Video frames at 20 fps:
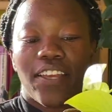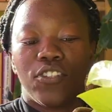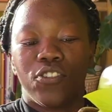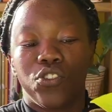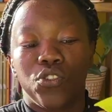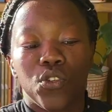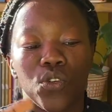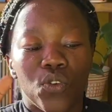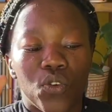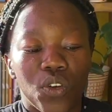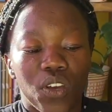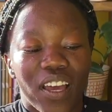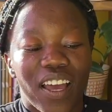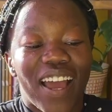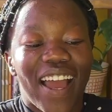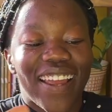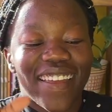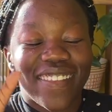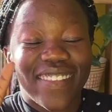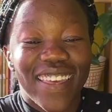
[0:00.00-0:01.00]

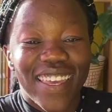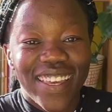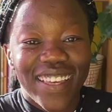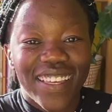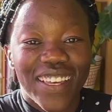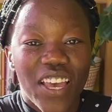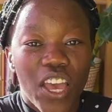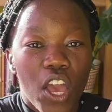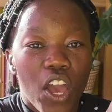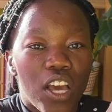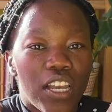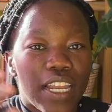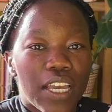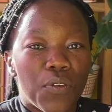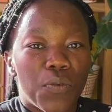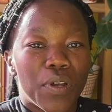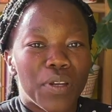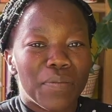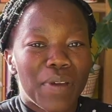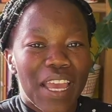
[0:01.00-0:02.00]
think like
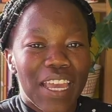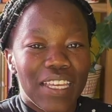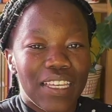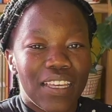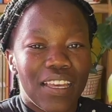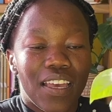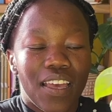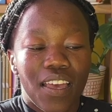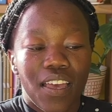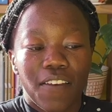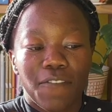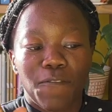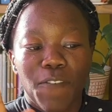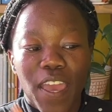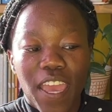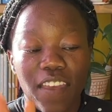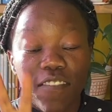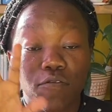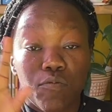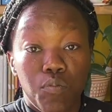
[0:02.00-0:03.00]
one of my
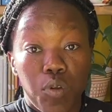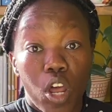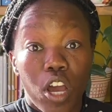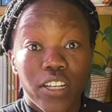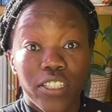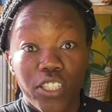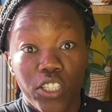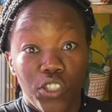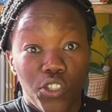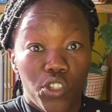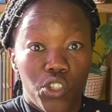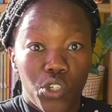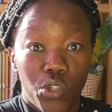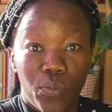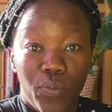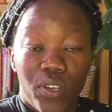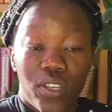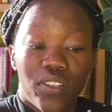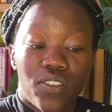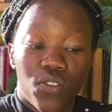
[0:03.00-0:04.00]
fave planter
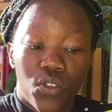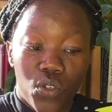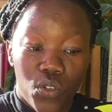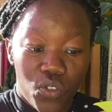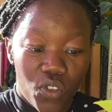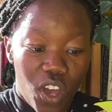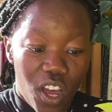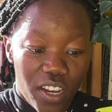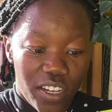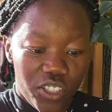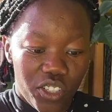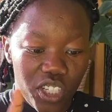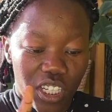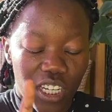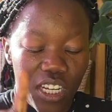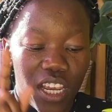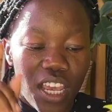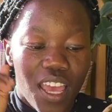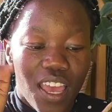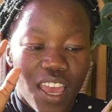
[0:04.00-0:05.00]
YouTubers, who's Harley
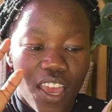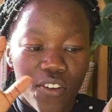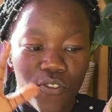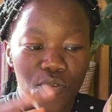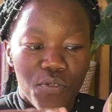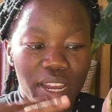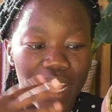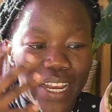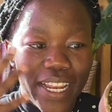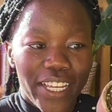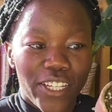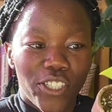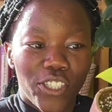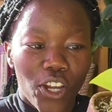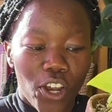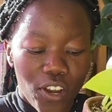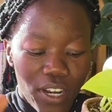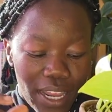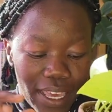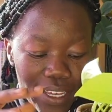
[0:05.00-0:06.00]
G, really
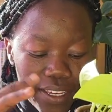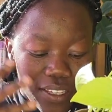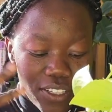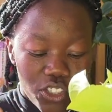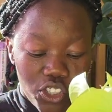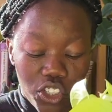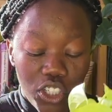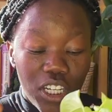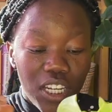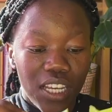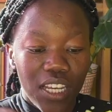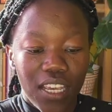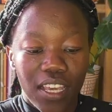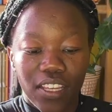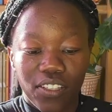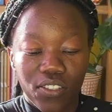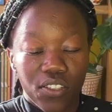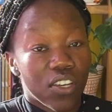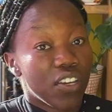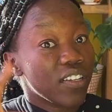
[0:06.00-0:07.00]
showed, like,
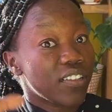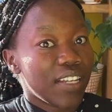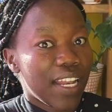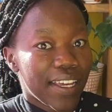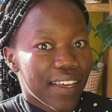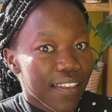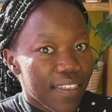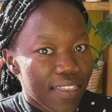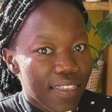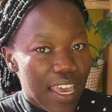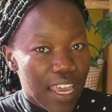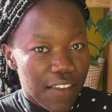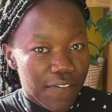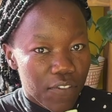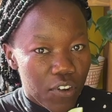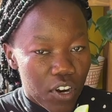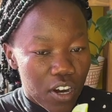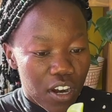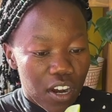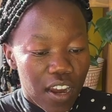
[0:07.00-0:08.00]
it's like a thing
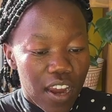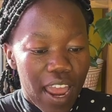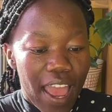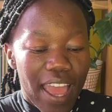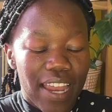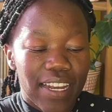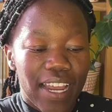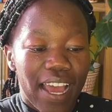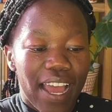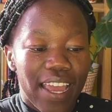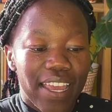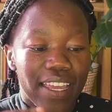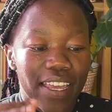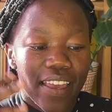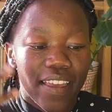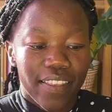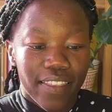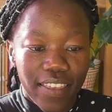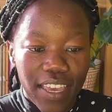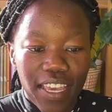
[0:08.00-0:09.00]
for her, and I
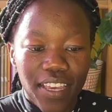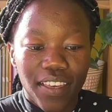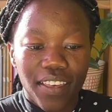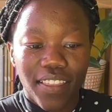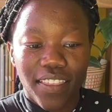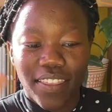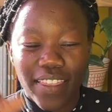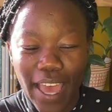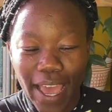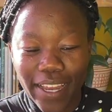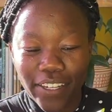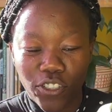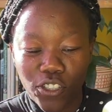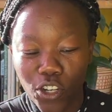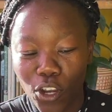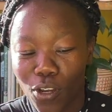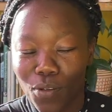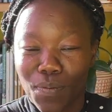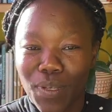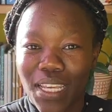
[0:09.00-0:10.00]
think that
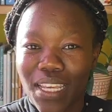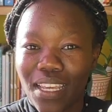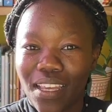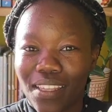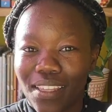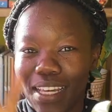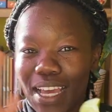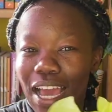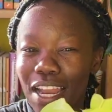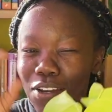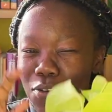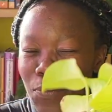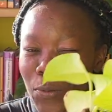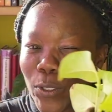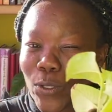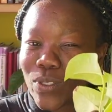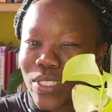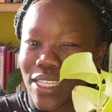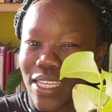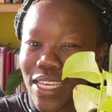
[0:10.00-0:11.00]
showed me the kind of
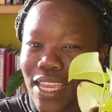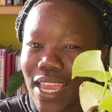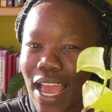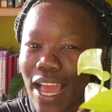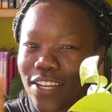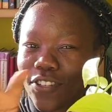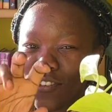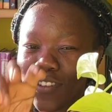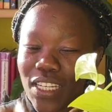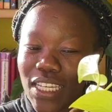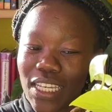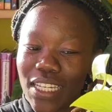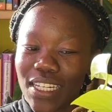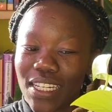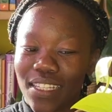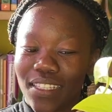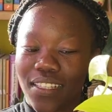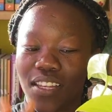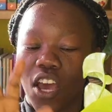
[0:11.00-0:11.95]
beauty and uniqueness